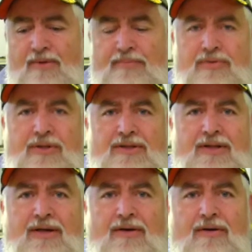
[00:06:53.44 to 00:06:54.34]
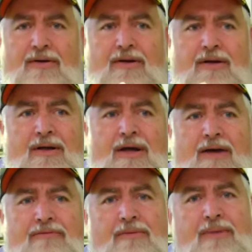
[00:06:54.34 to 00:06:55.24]
we put this thing on, and
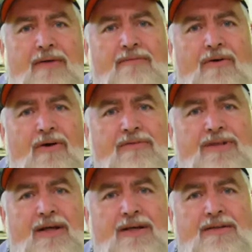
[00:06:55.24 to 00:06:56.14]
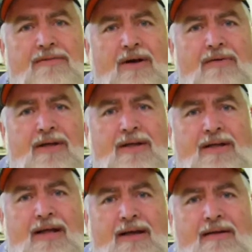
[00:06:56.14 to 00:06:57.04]
after about 5 seconds of holding
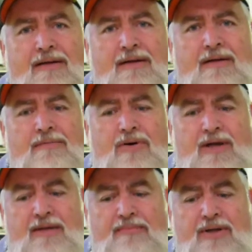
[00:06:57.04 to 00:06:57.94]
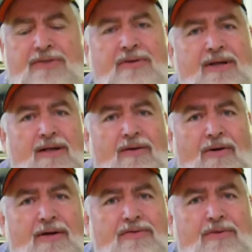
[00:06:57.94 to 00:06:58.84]
it down, my air pressure in that
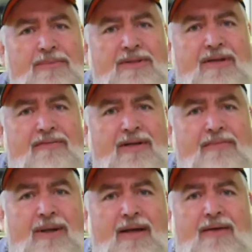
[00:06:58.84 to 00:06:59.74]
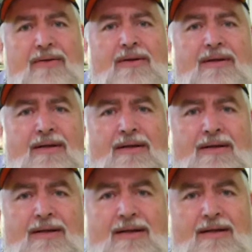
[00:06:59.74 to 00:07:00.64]
line had dropped to 70 pound.
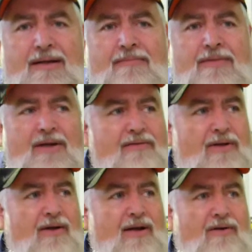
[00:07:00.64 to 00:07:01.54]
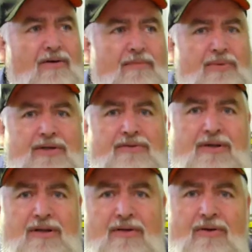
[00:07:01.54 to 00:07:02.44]
And even though I had a higher pressure
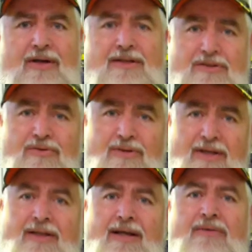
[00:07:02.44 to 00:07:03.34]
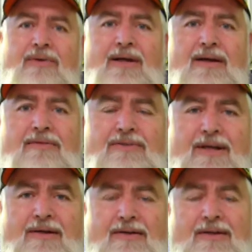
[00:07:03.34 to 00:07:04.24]
in the line, it just couldn't get there quick enough.
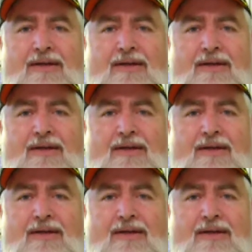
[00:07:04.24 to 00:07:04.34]
So